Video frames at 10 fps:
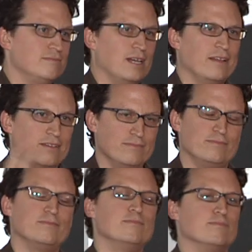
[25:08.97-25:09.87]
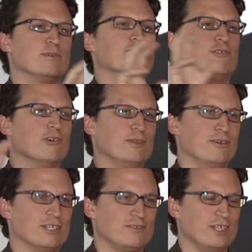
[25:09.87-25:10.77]
and perform the
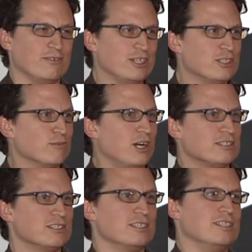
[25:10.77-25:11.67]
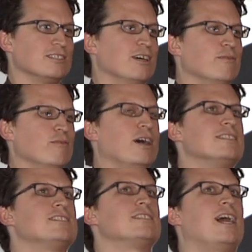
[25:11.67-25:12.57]
UX evaluation processes
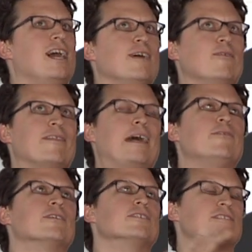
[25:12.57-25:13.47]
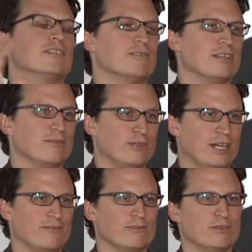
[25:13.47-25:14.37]
aside without considering the
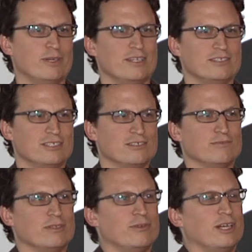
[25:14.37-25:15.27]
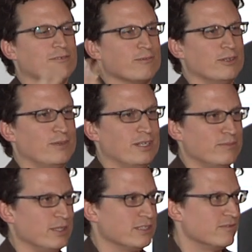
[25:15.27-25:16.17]
platform dependencies, the platform
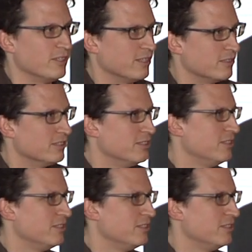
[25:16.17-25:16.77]
independent bits of things.